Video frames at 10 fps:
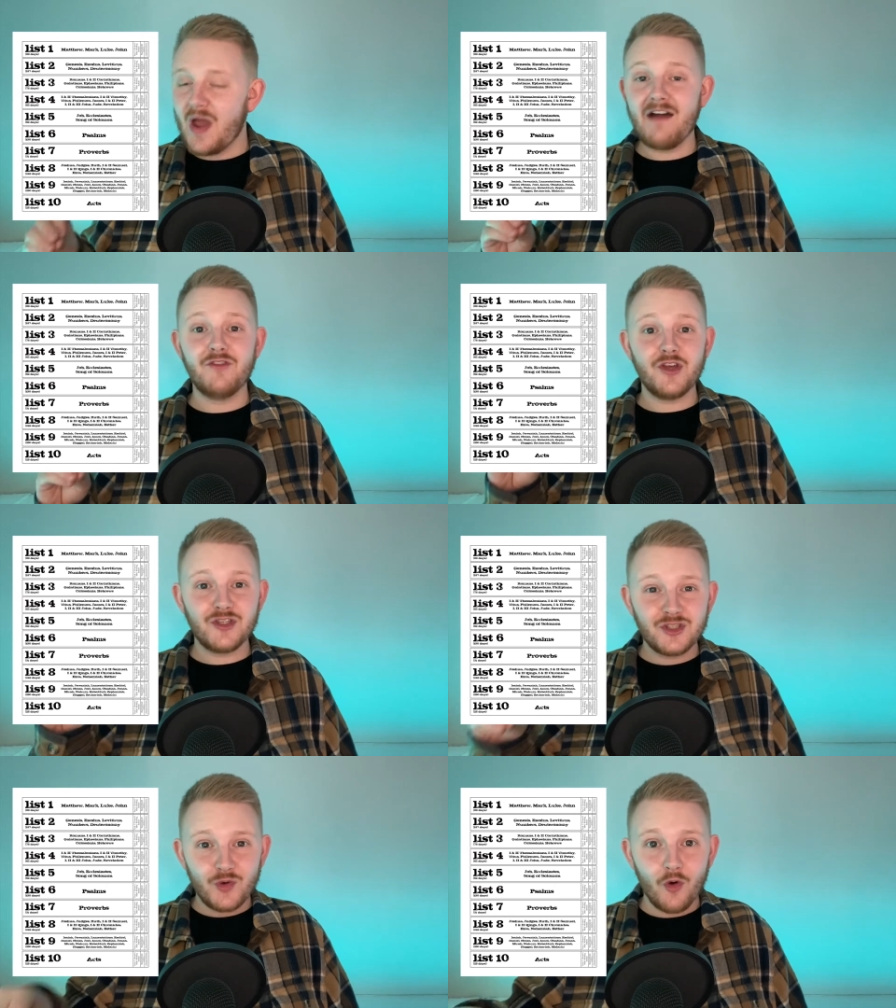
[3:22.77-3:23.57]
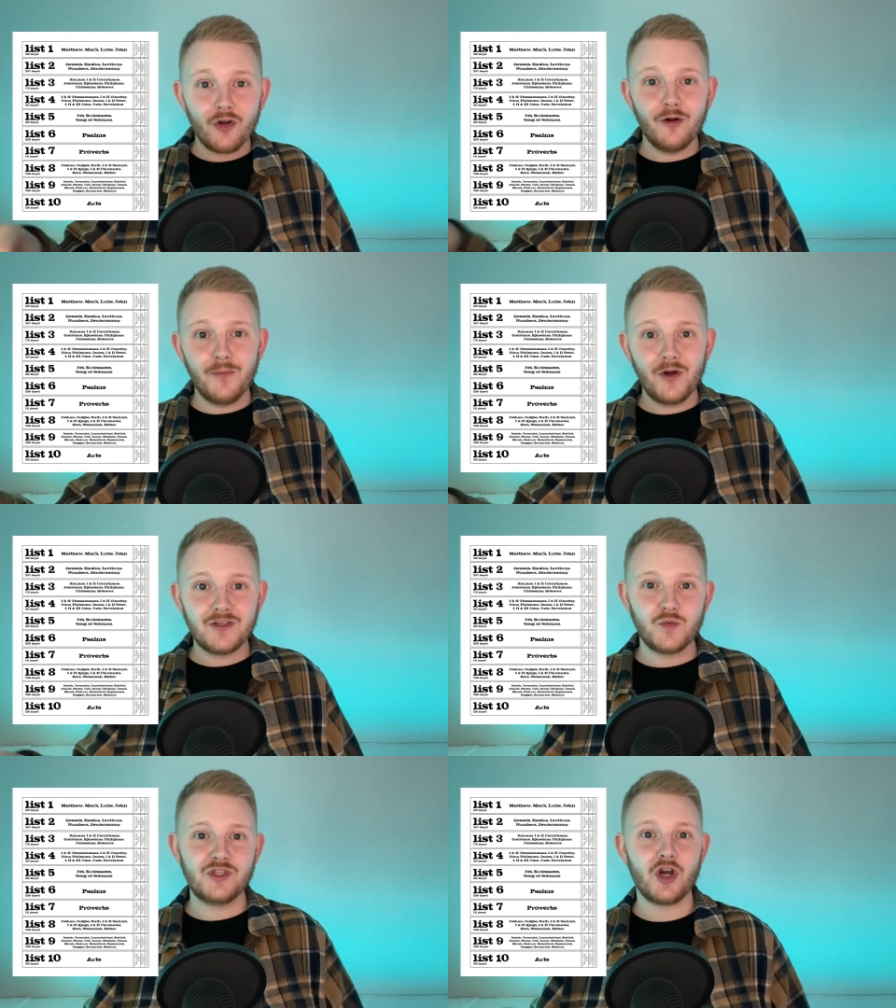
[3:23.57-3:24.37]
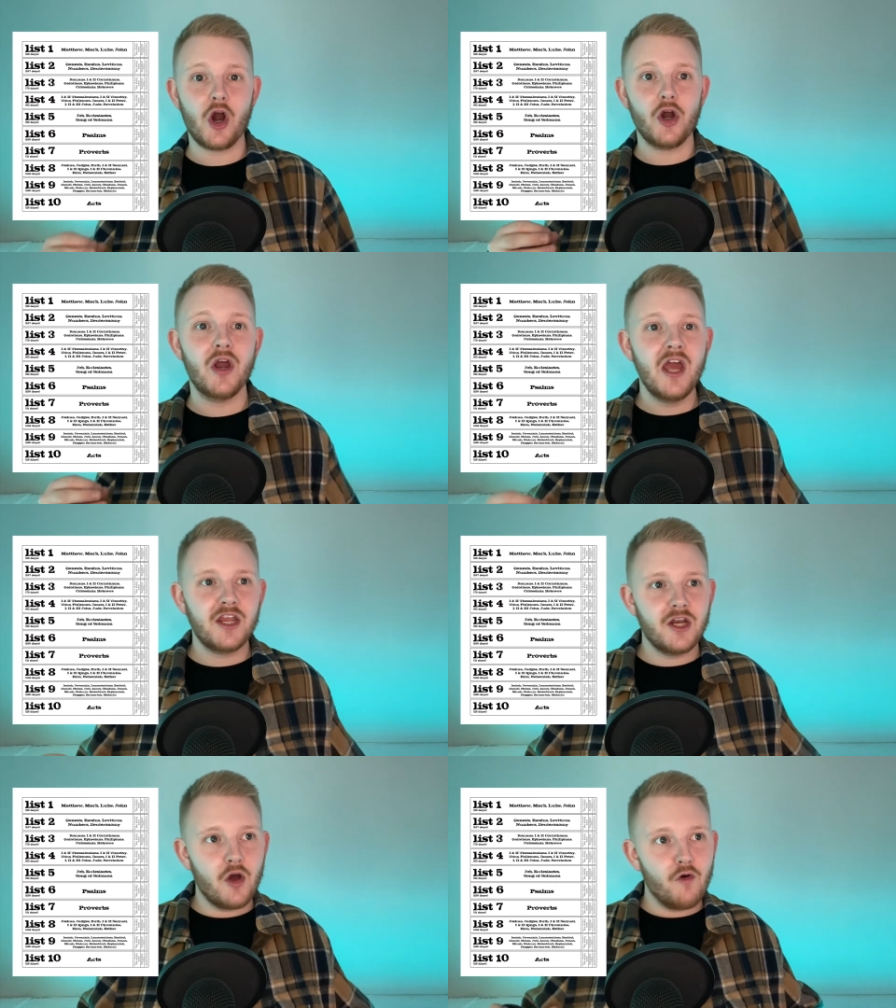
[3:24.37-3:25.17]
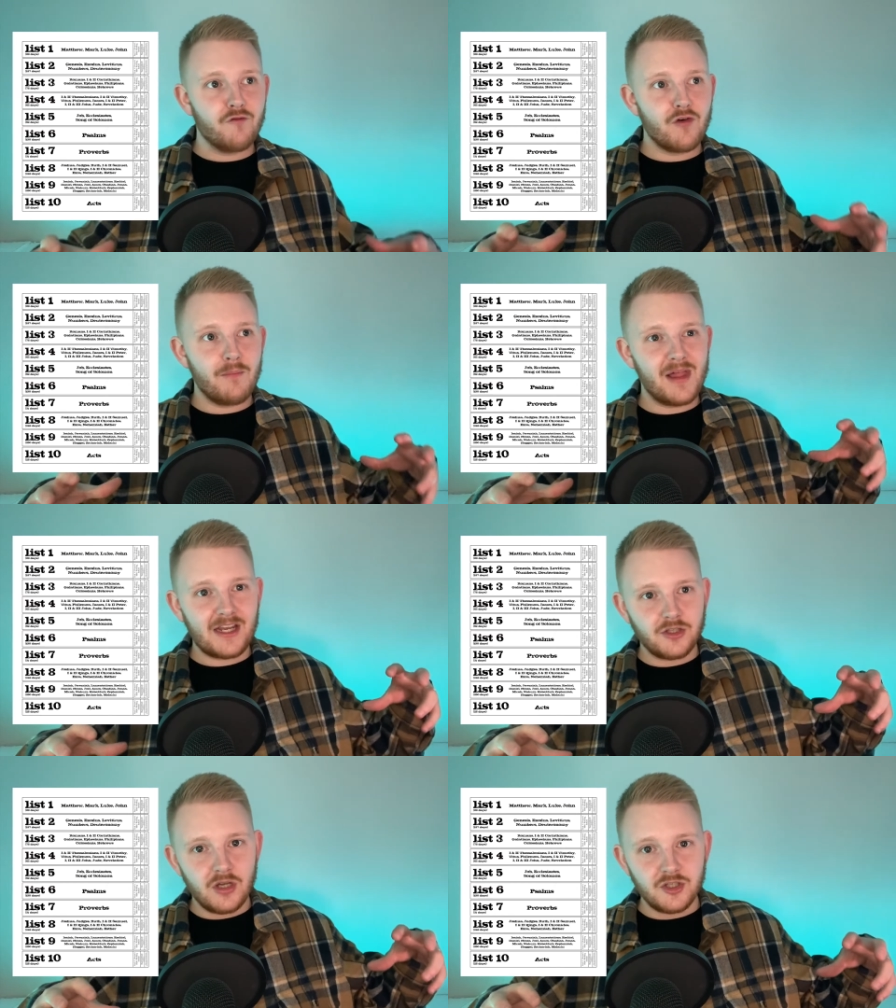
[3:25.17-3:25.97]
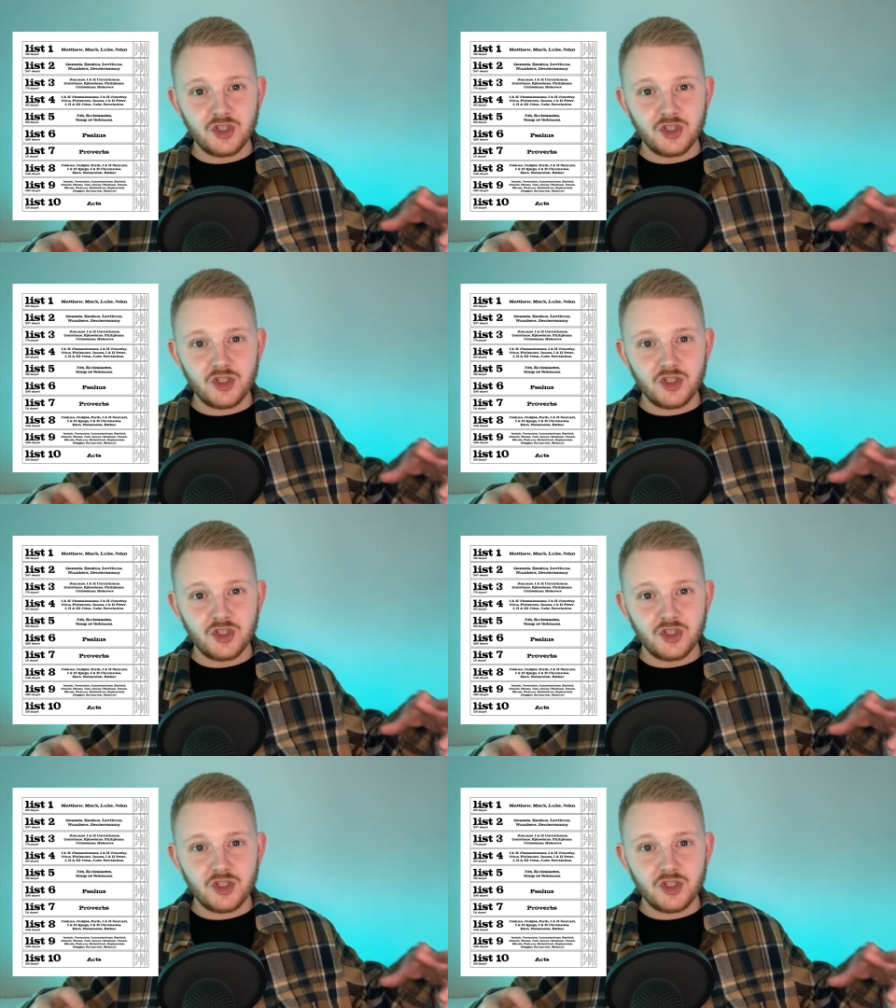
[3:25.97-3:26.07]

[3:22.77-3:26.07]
You have the historical books, which are you know from like uh,